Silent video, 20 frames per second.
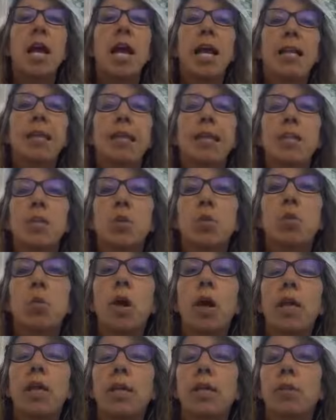And that's
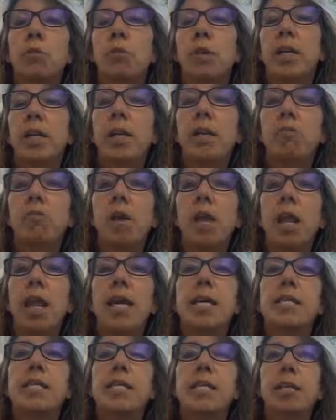when I
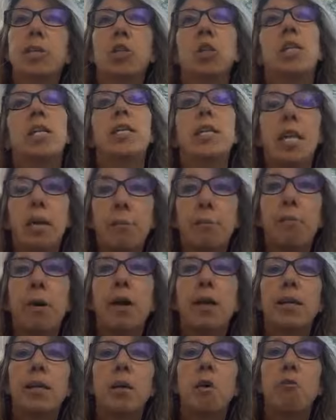realized actually the
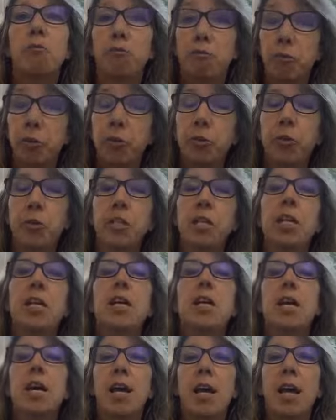impact of food.
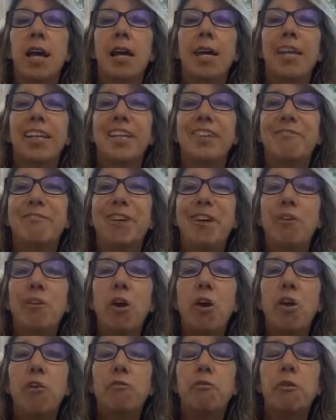And very
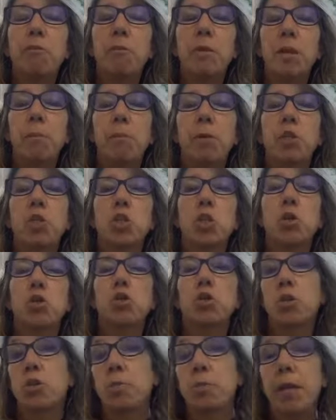often people
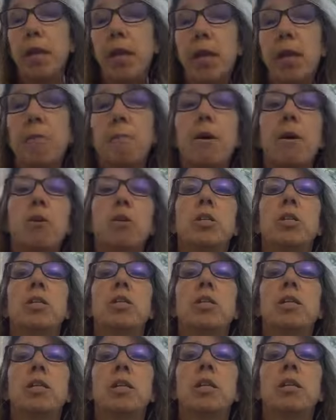don't speak about
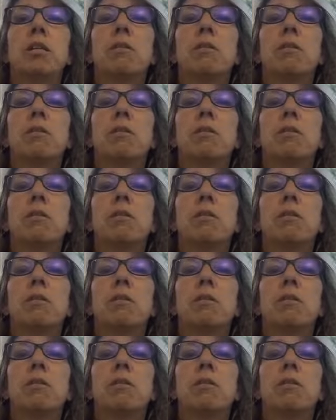it,